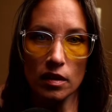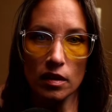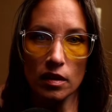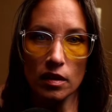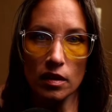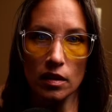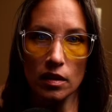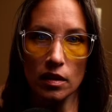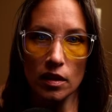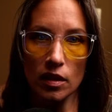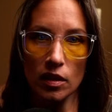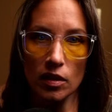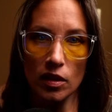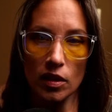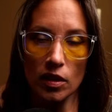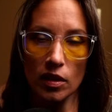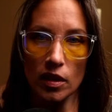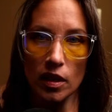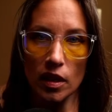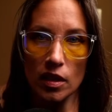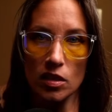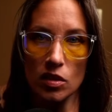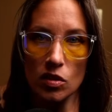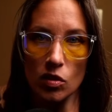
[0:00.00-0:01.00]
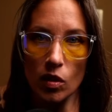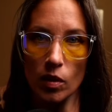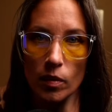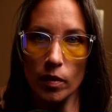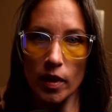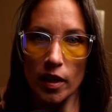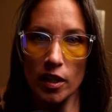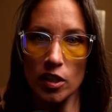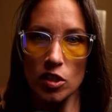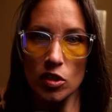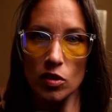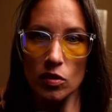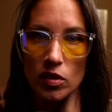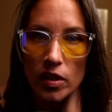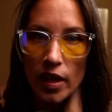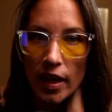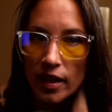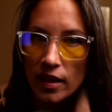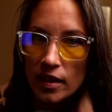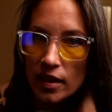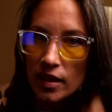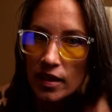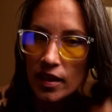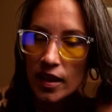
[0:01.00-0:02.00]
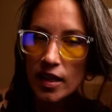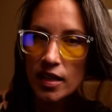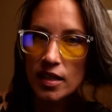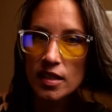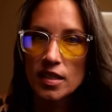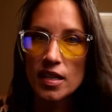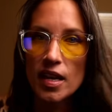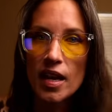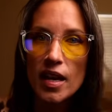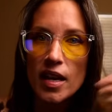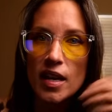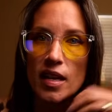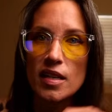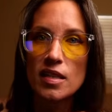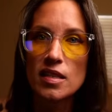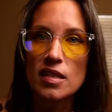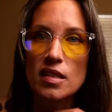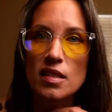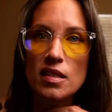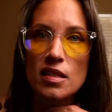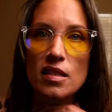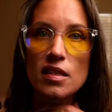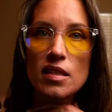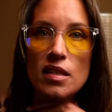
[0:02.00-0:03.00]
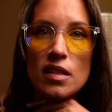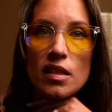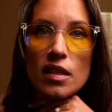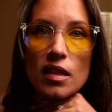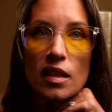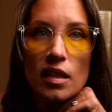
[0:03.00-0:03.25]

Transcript: know your gut score. But I do like that they test,